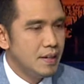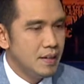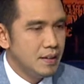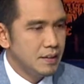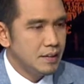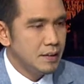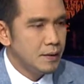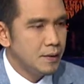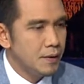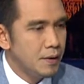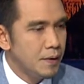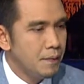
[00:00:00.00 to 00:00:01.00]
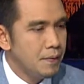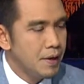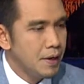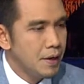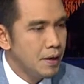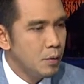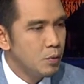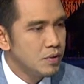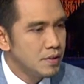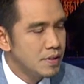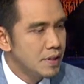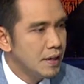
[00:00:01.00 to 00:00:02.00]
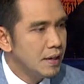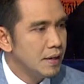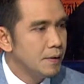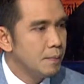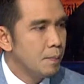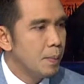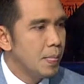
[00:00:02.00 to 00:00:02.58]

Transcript: Mm-hmm. There was a